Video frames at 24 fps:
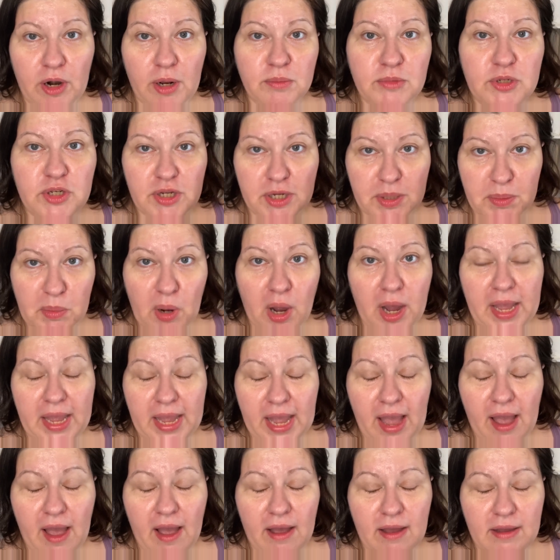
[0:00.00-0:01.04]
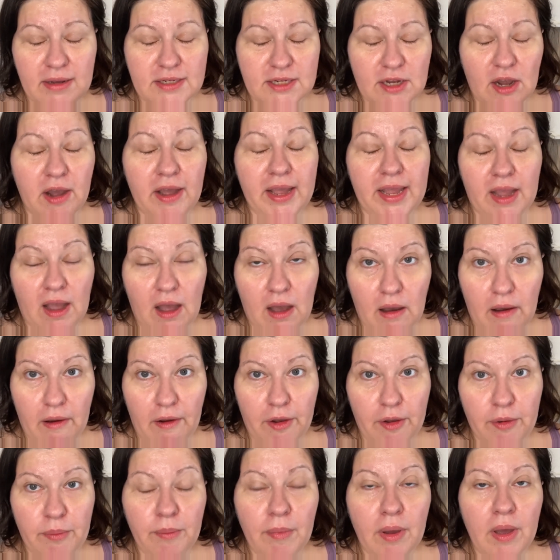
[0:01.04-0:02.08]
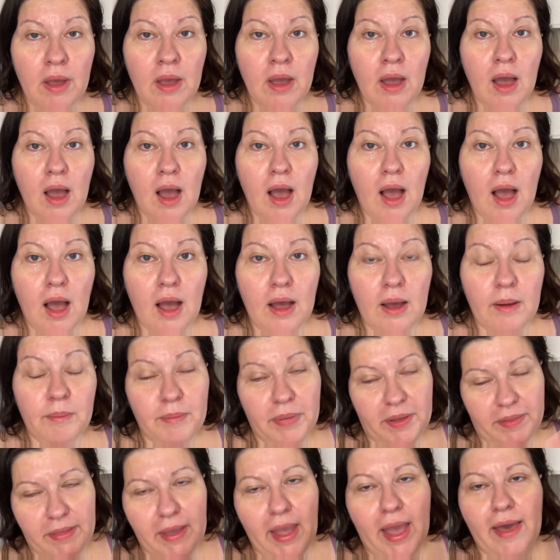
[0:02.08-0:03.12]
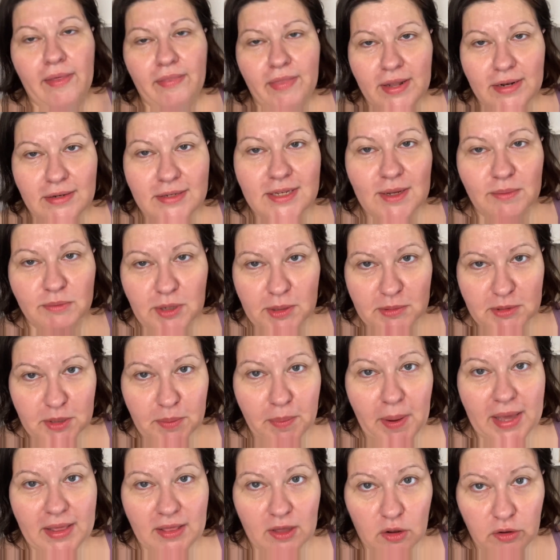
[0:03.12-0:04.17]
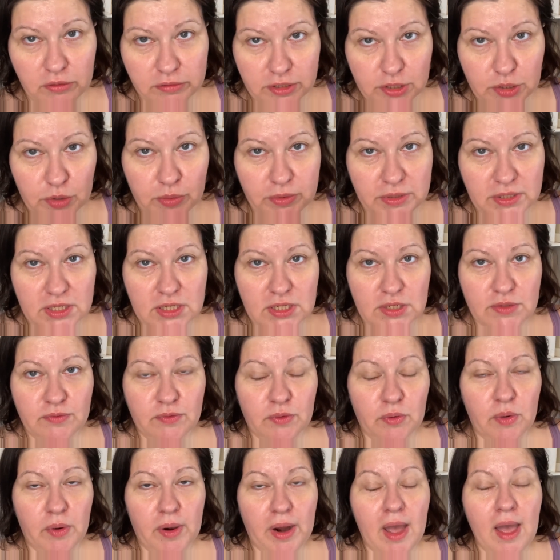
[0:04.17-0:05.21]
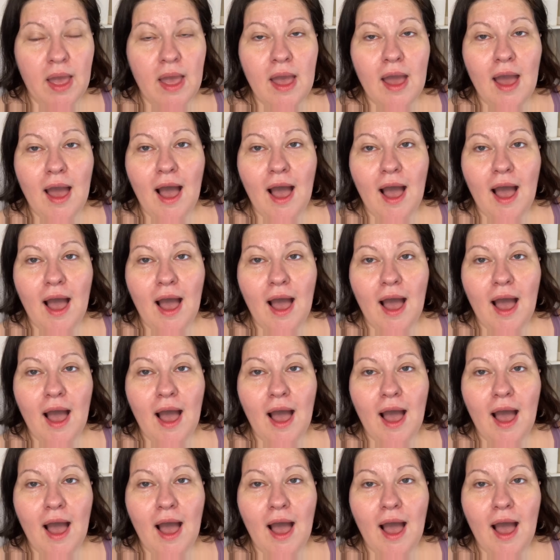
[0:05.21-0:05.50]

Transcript: I'm doing my dyeing at home. But yeah, then sometimes I pay the consequences for it.